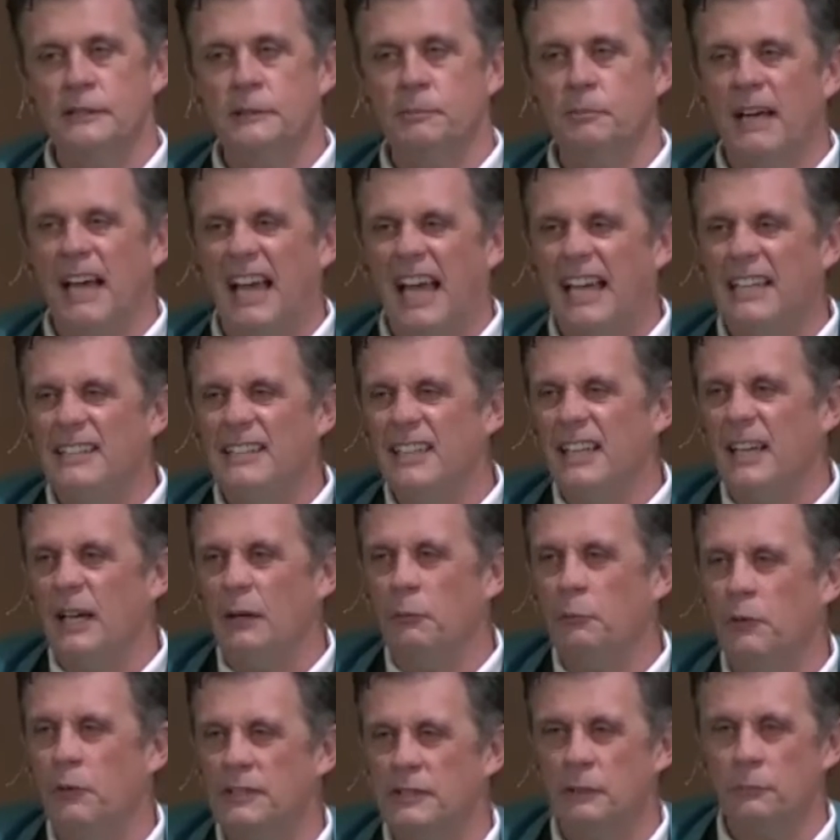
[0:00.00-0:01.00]
But actually, I
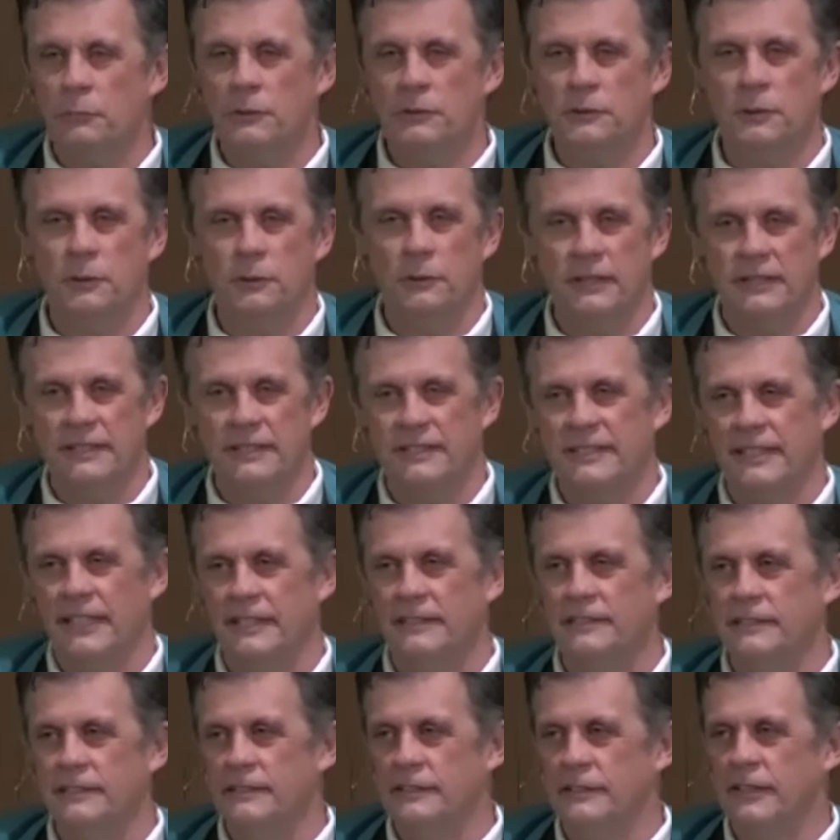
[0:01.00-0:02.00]
wish I was doing
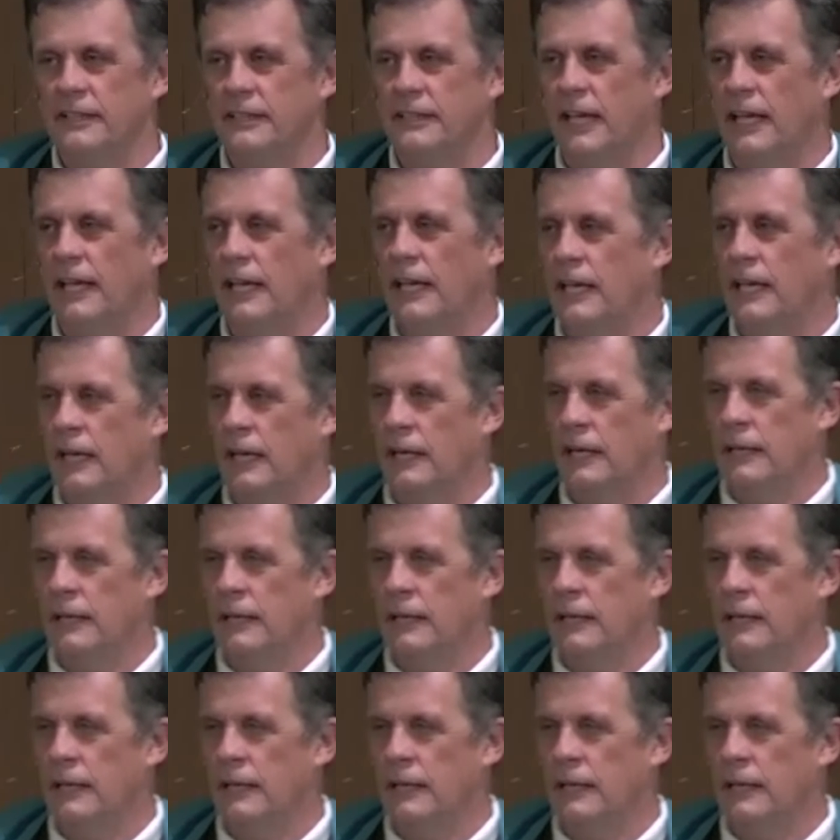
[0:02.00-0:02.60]
sins today